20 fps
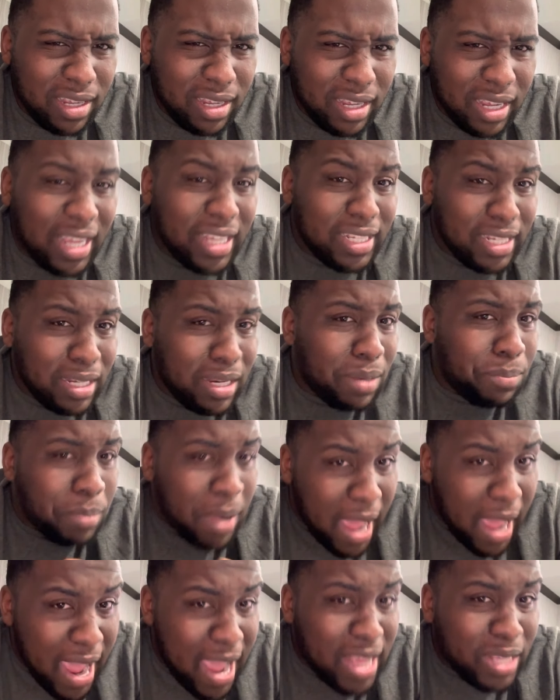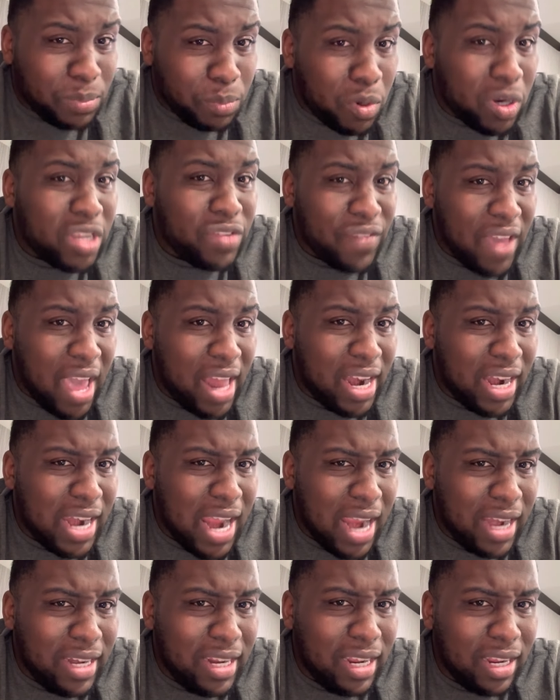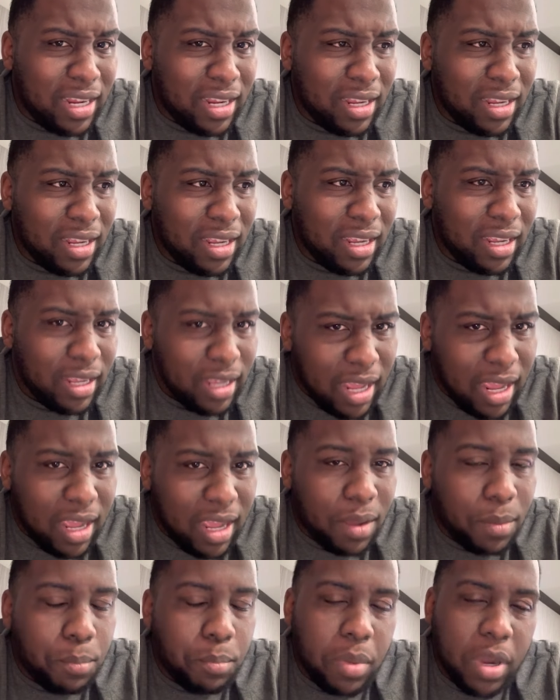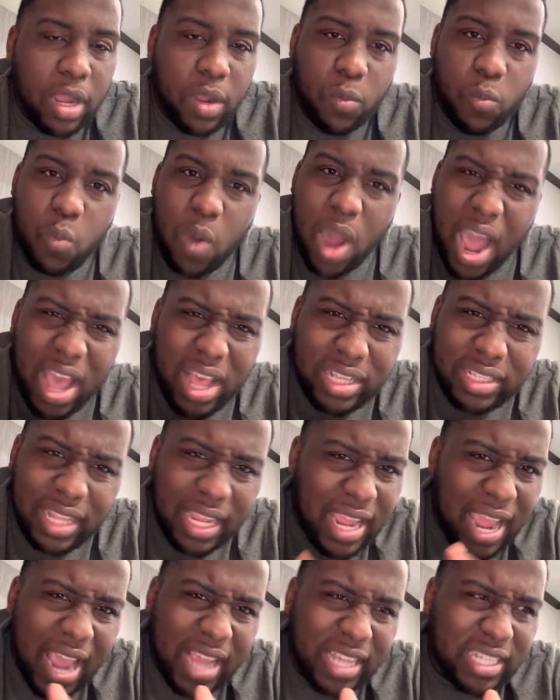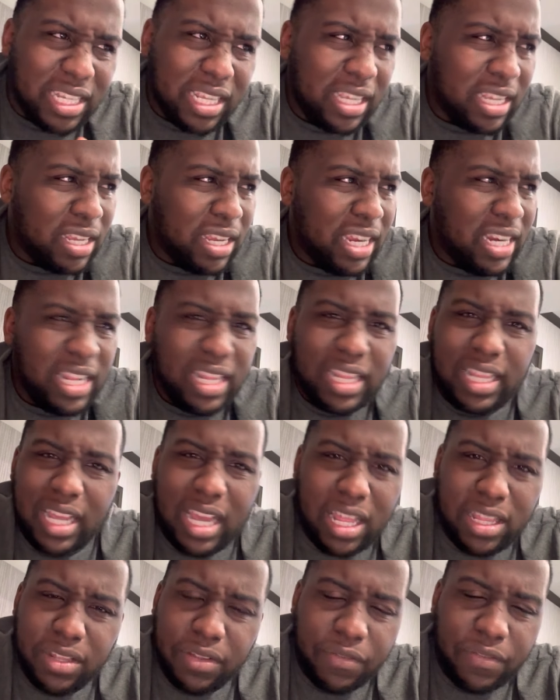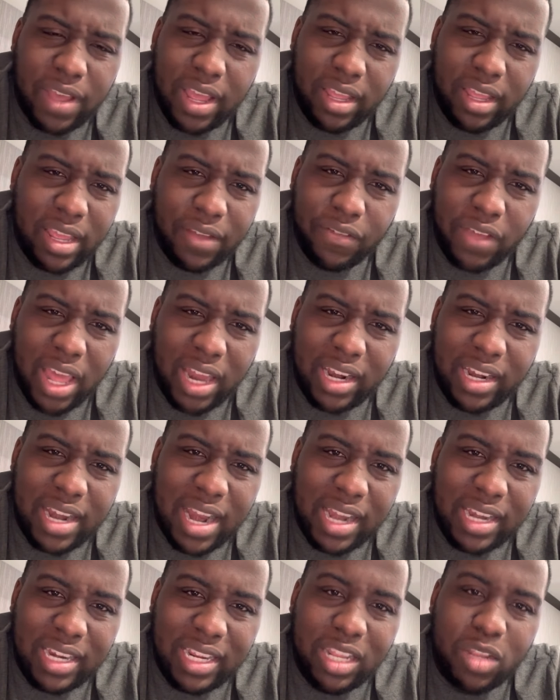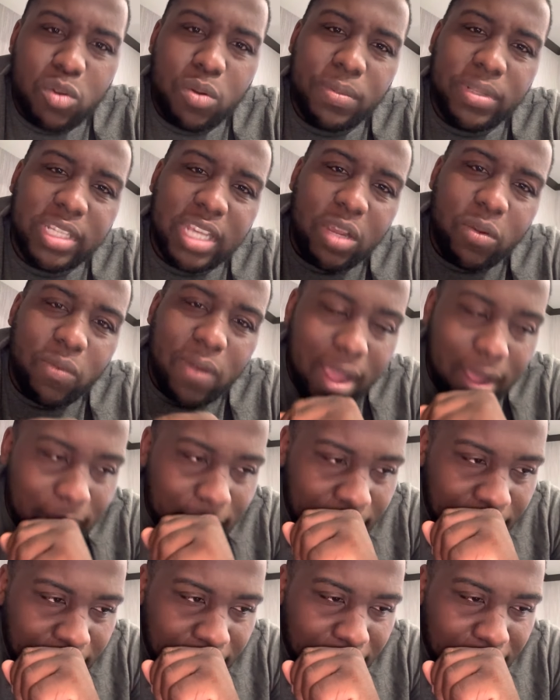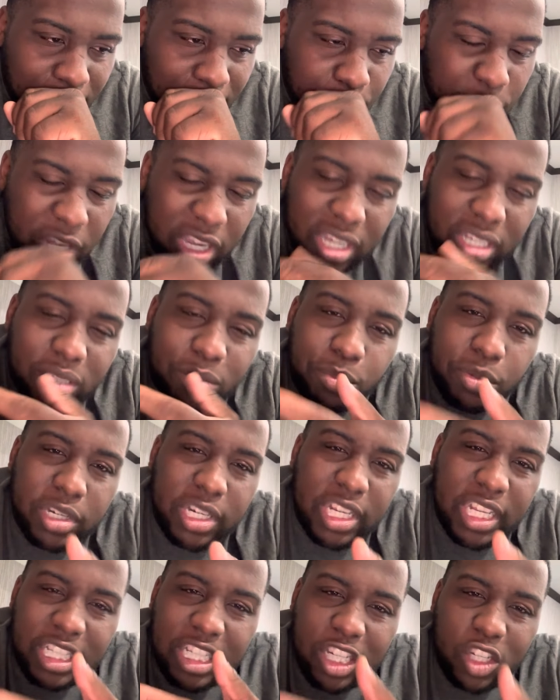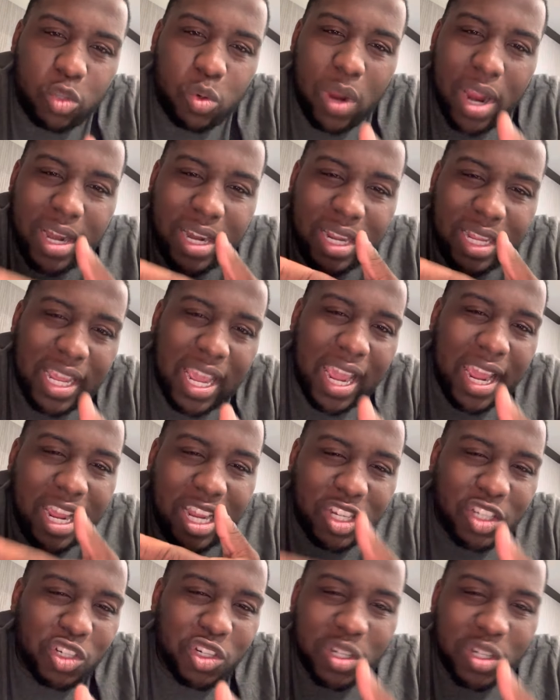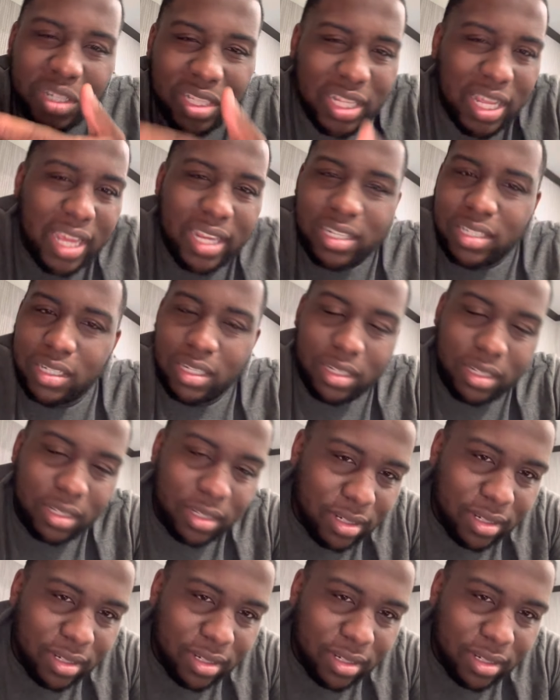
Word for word: Isn't a passport a valid ID? Yeah, but why is they asking anything other valid ID? You want me to tell you why? Because the police is trying to gain jurisdiction.